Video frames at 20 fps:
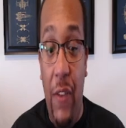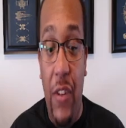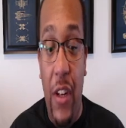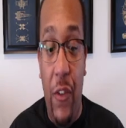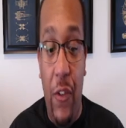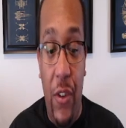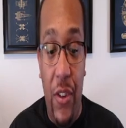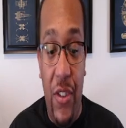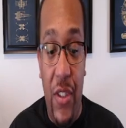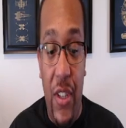
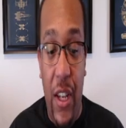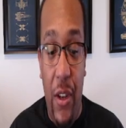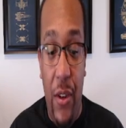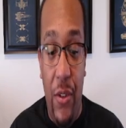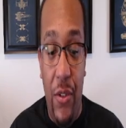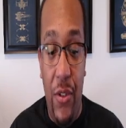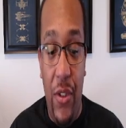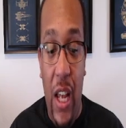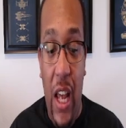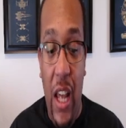different
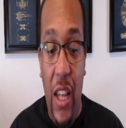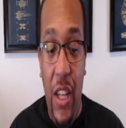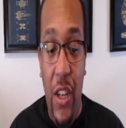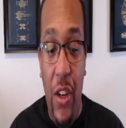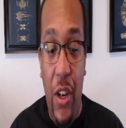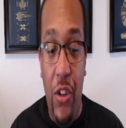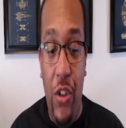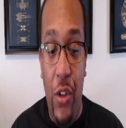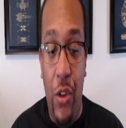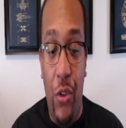skills that you
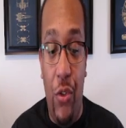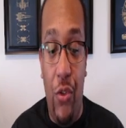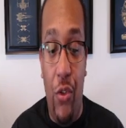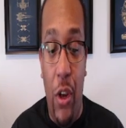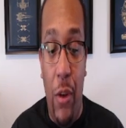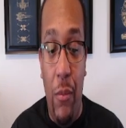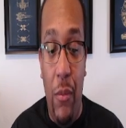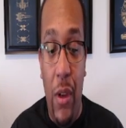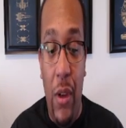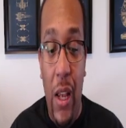can choose
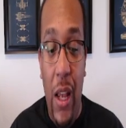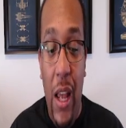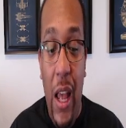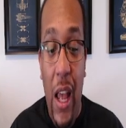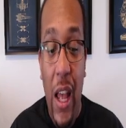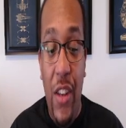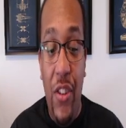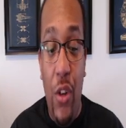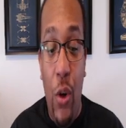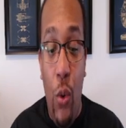from.
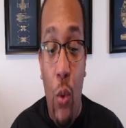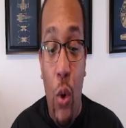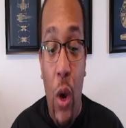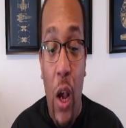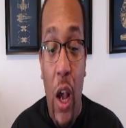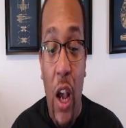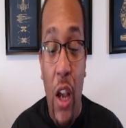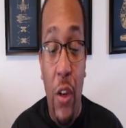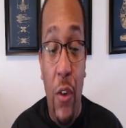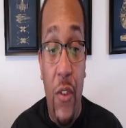
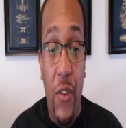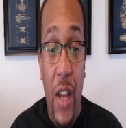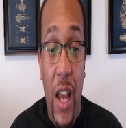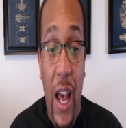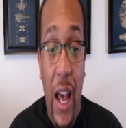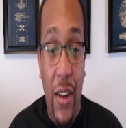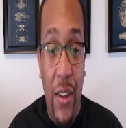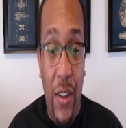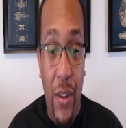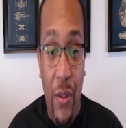So you've got